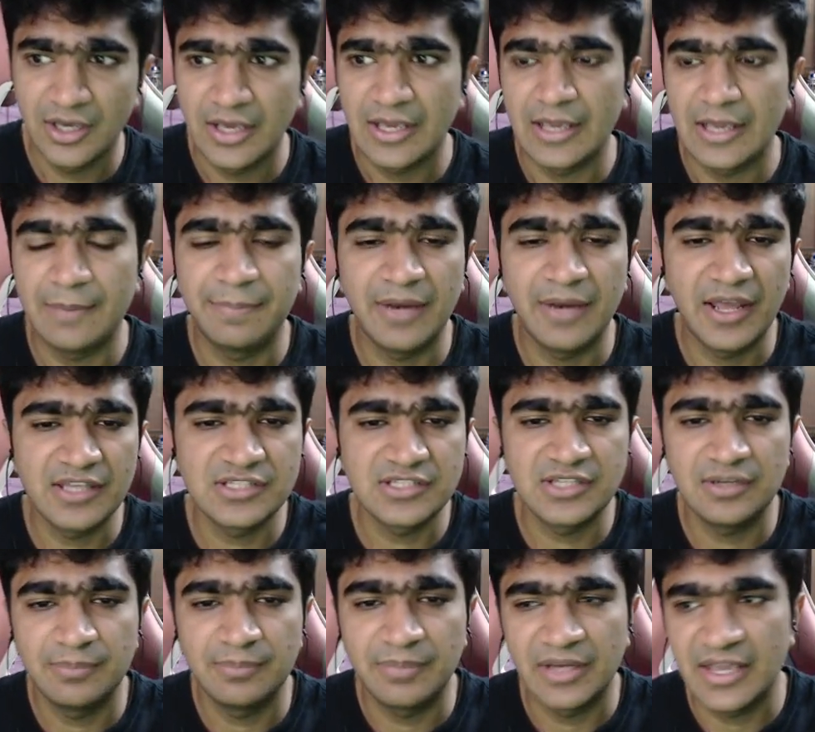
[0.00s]
He plays
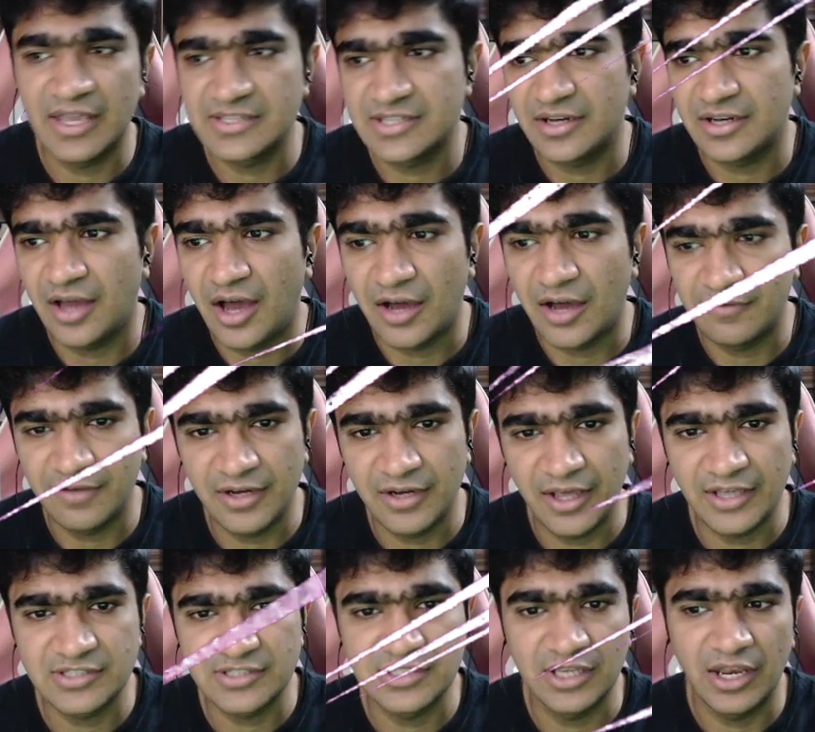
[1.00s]
an
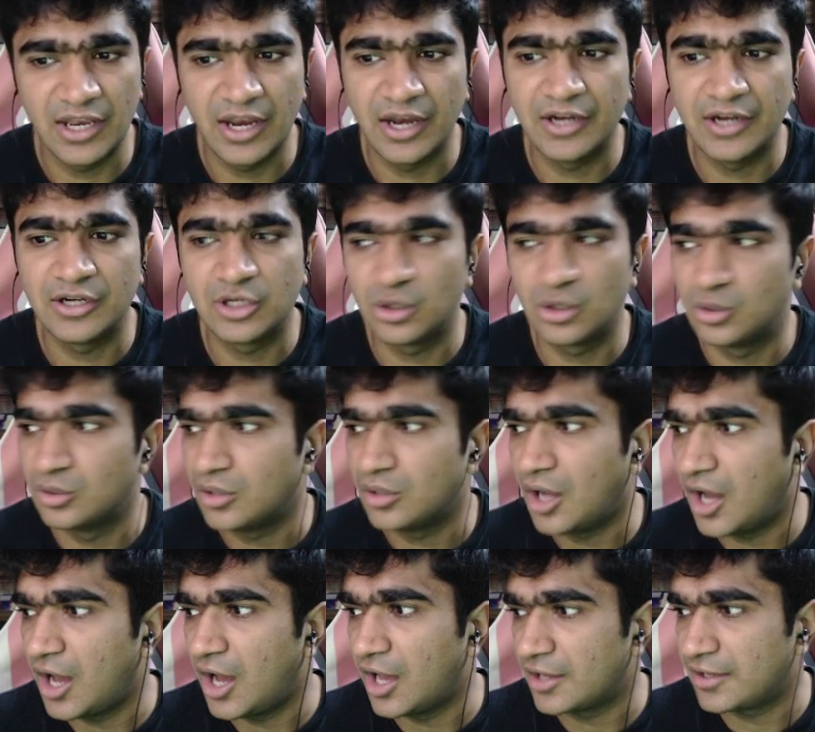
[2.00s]
R1X into
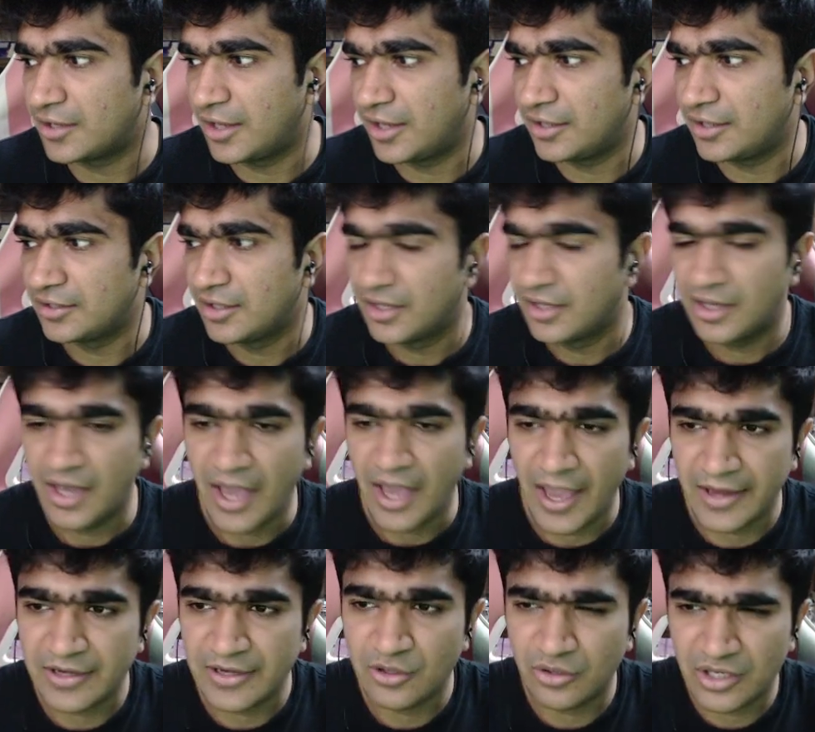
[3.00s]
R9,
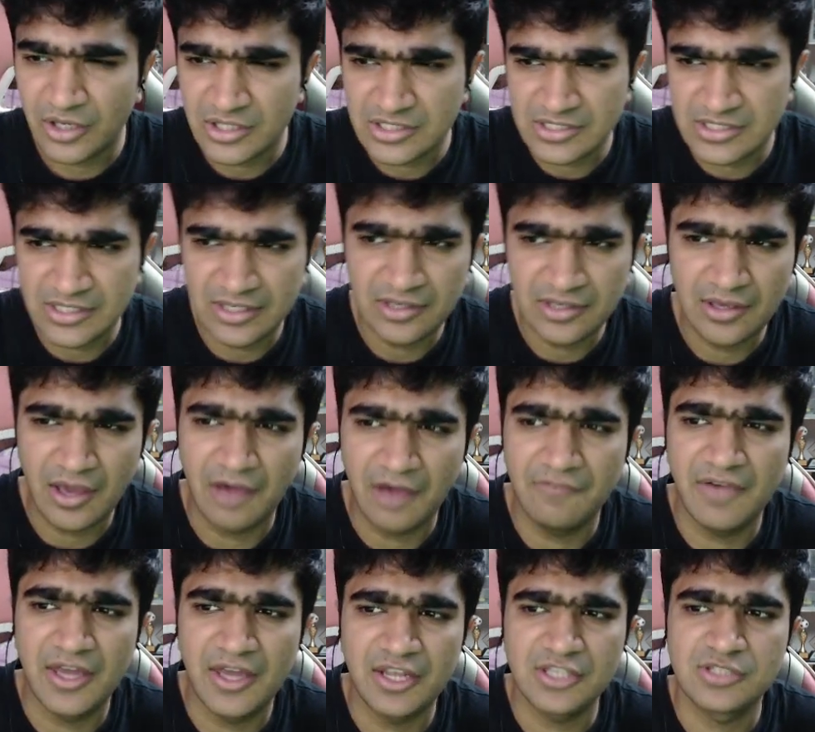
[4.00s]
and you can see a
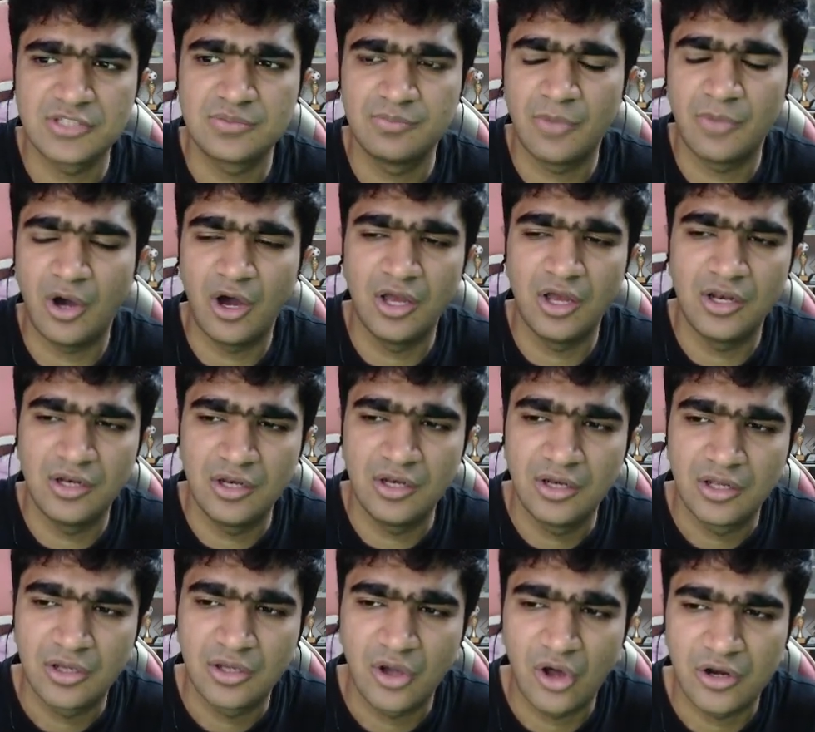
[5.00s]
very small
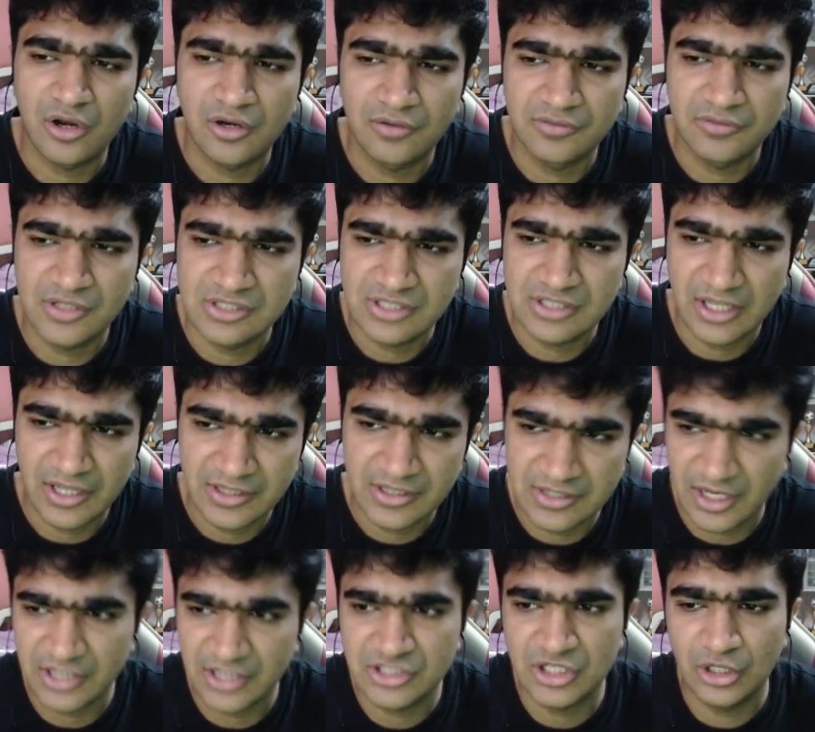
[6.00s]
corner of the screen
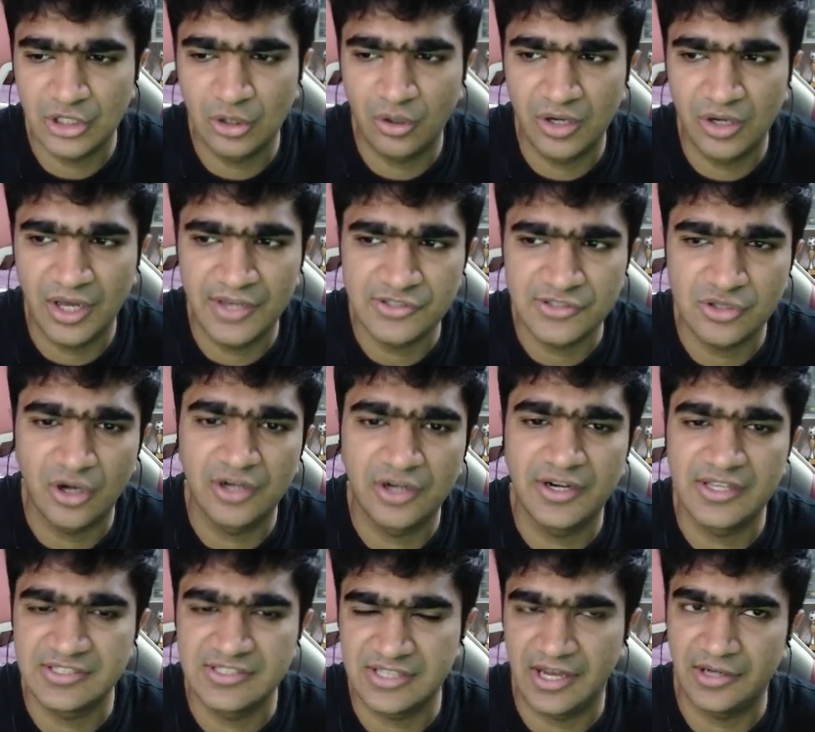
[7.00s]
that Ginola is
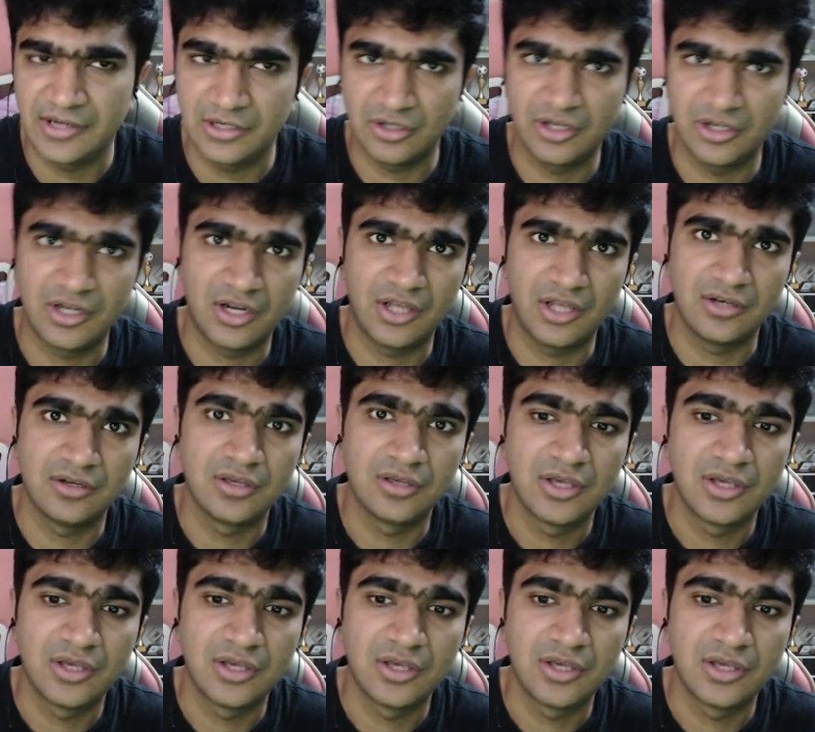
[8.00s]
already sent on a run.